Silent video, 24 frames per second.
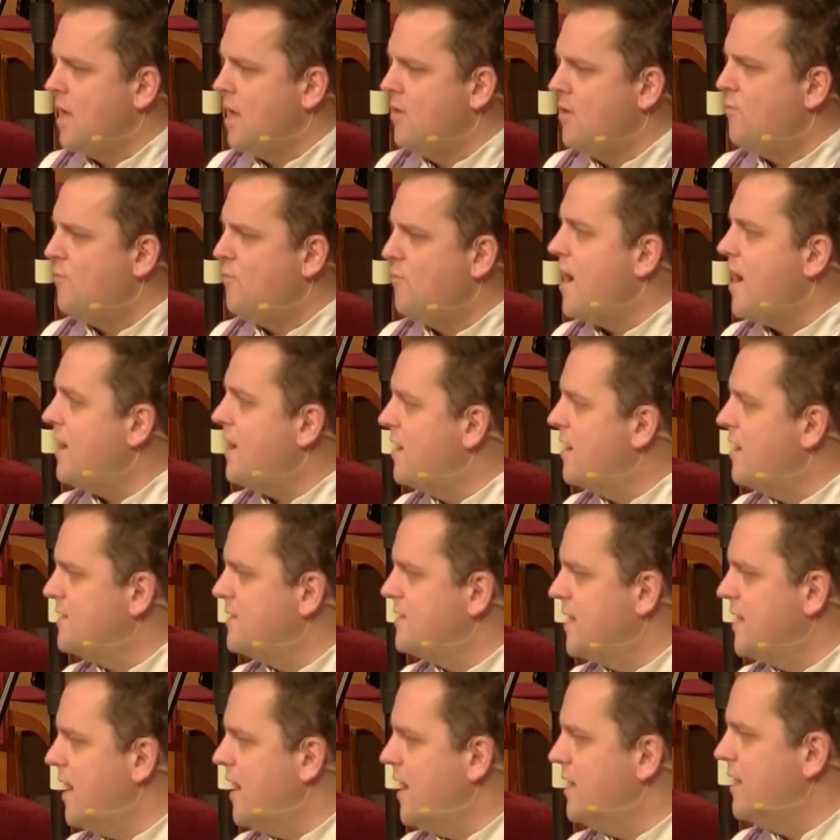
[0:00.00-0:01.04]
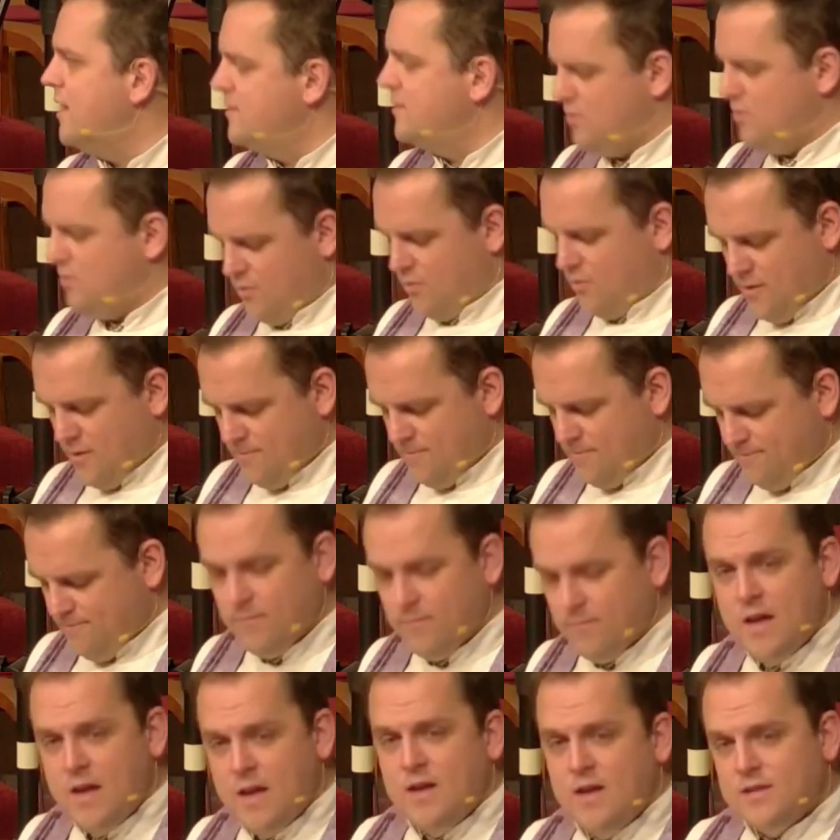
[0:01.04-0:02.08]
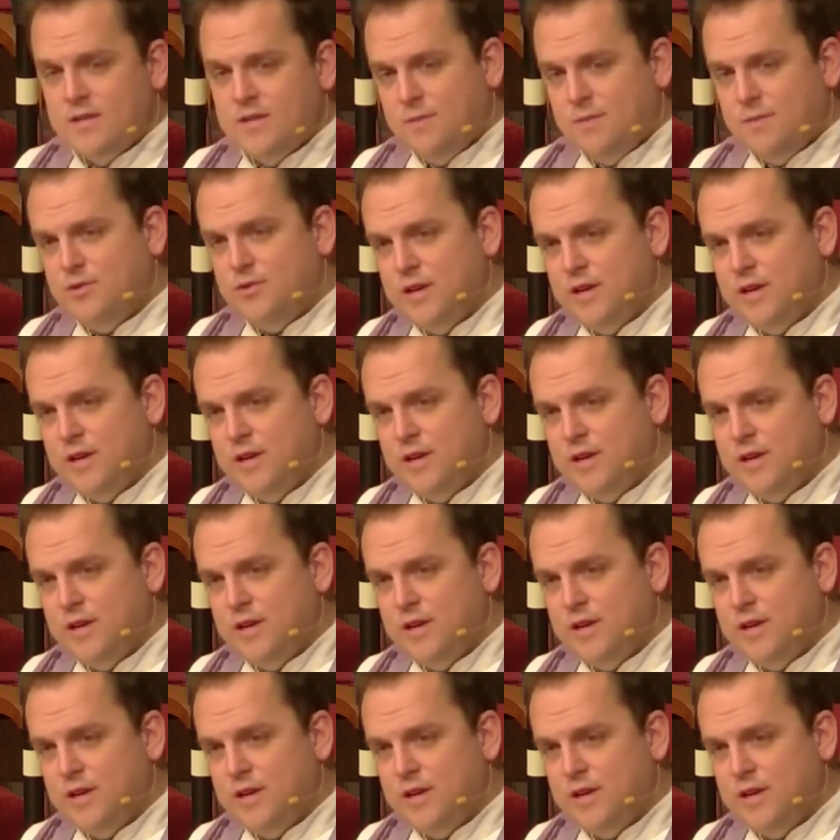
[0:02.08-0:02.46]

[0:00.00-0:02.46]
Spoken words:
Right outside his door. Some